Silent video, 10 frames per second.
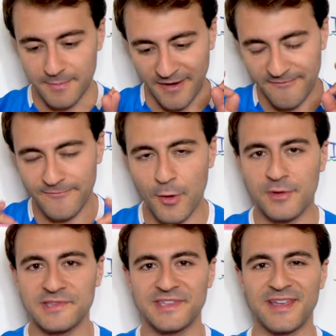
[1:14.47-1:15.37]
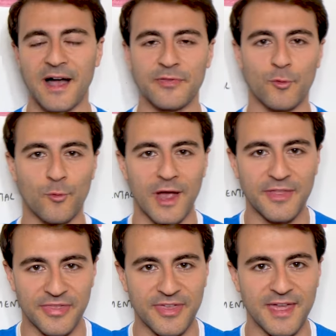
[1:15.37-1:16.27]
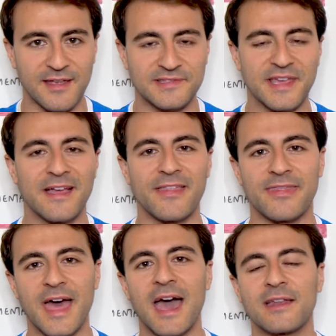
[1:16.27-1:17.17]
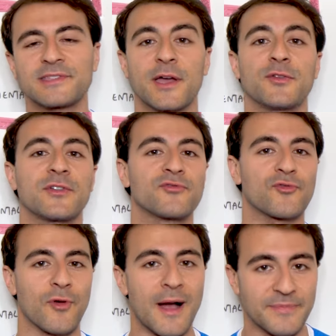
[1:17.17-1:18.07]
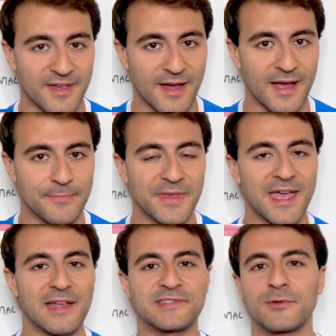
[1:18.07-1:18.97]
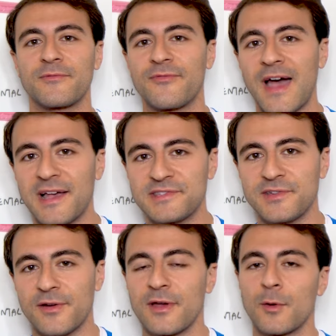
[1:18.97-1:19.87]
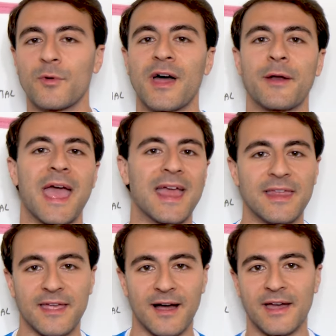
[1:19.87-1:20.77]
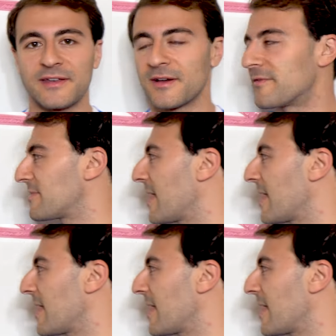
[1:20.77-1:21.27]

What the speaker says: by focusing on the right things, that is how you can drop time and swim faster without any kind of